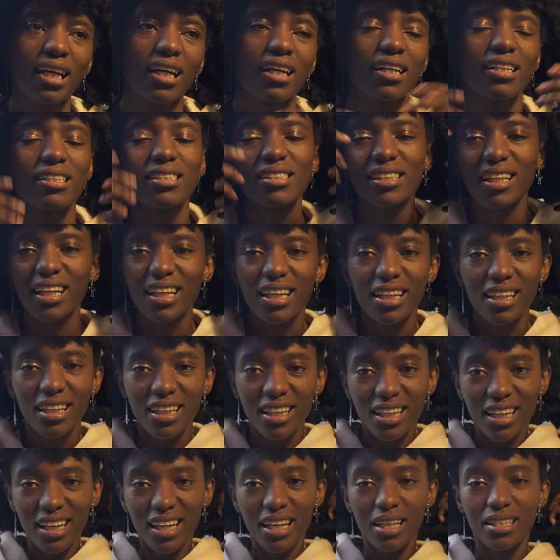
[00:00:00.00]
because like
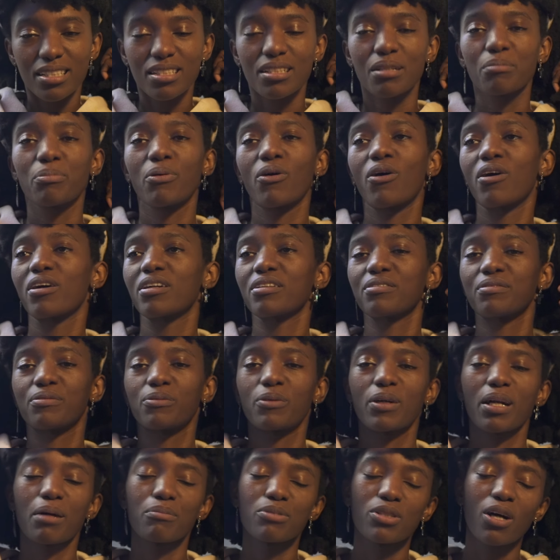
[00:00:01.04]
it's a part of
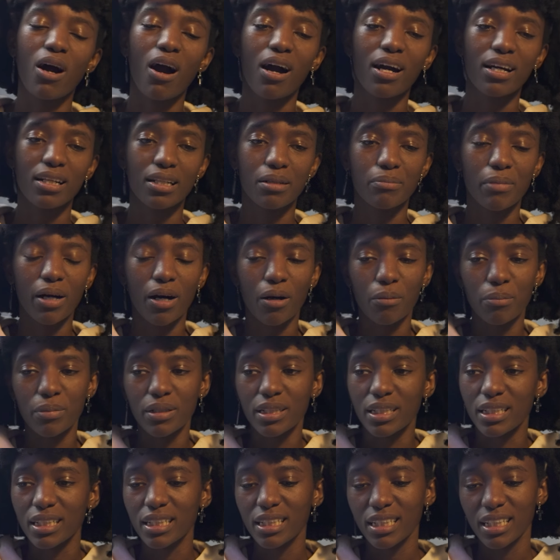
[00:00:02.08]
what I'm talking about,
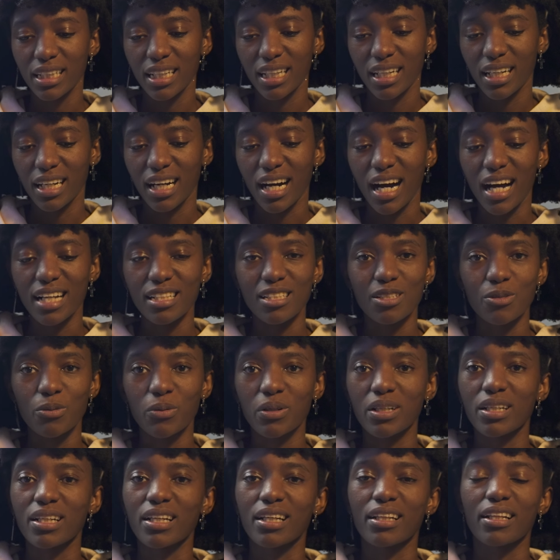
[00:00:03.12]
but I just
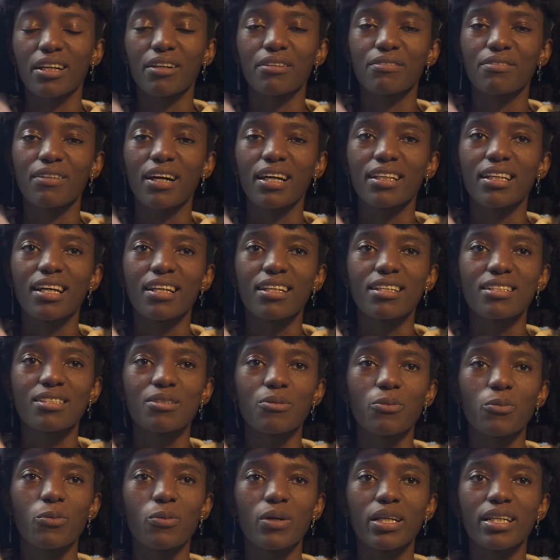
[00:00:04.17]
wanted to clarify that it's
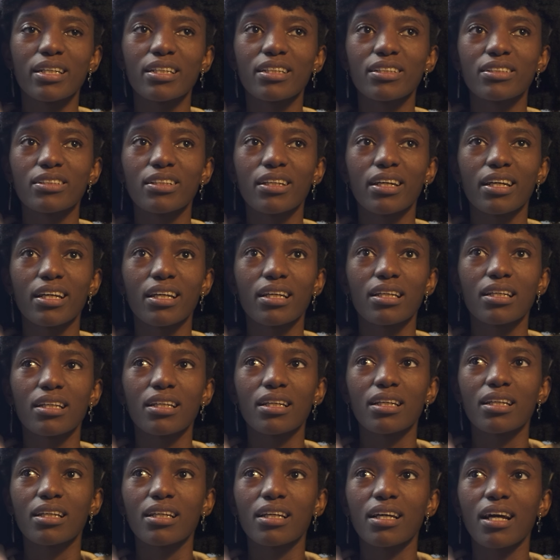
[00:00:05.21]
weird, like
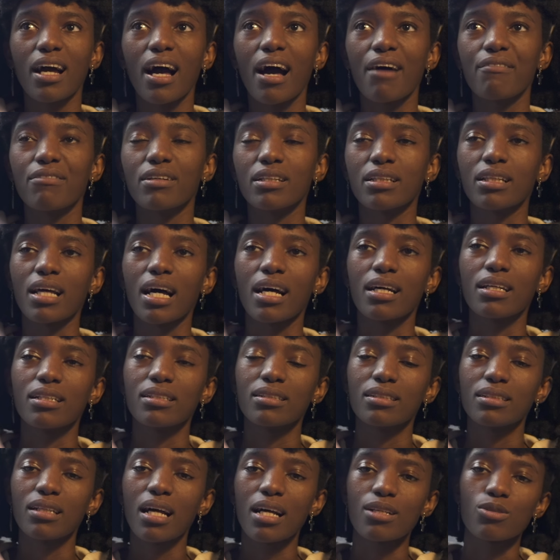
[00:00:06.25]
having that
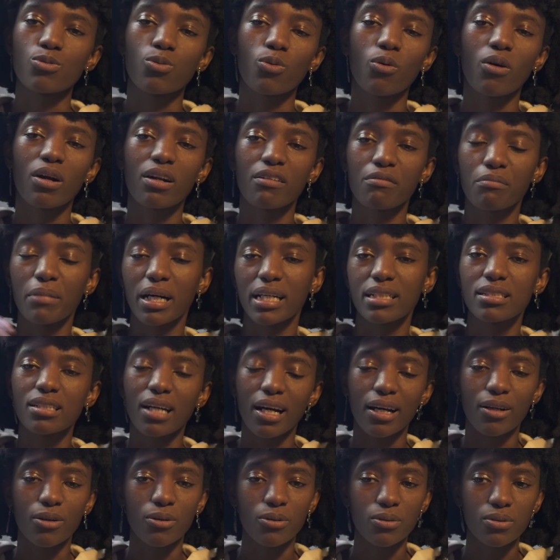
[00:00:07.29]
as one of my
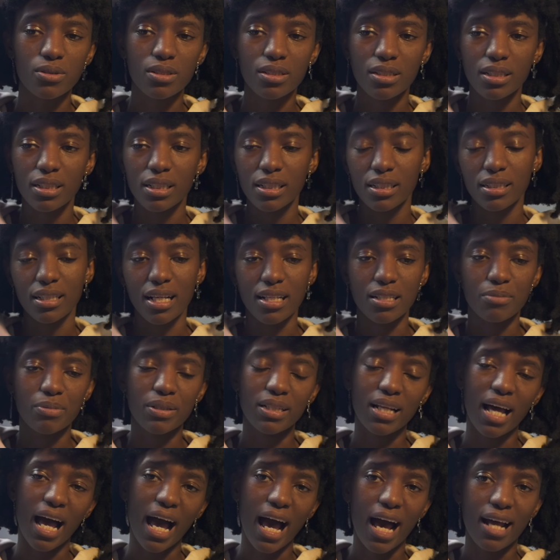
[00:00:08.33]
titles that's
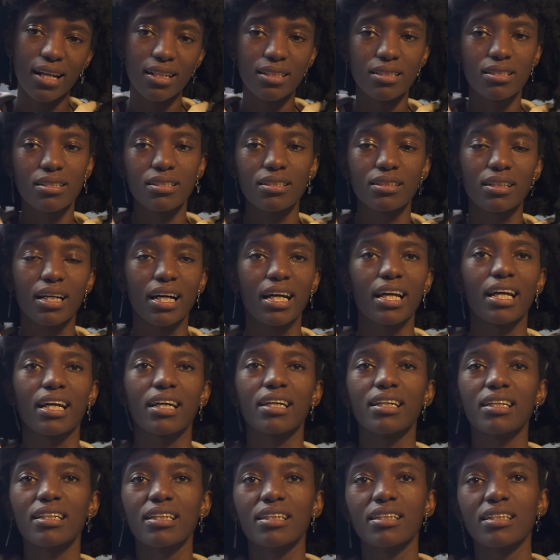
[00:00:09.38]
been added to
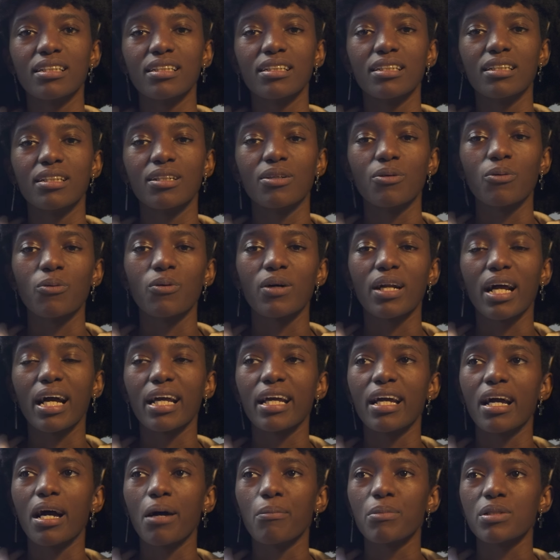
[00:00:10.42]
like what I
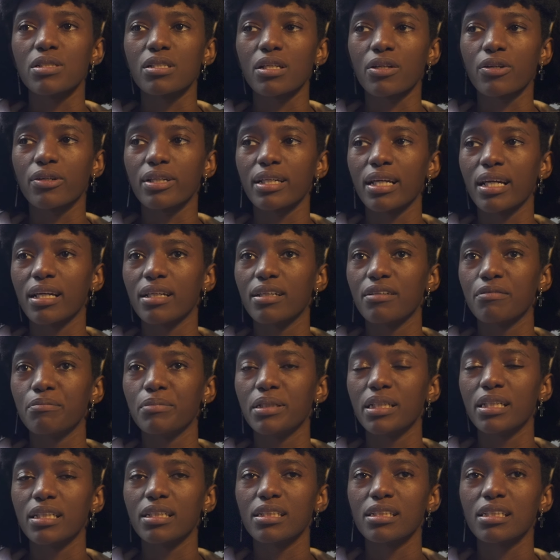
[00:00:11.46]
am as a creative
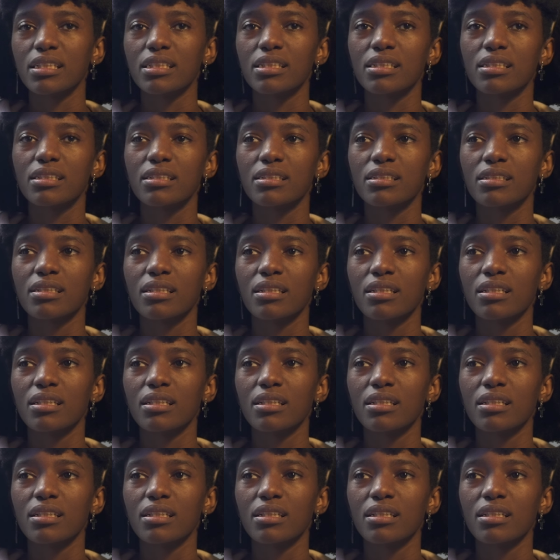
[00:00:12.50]
because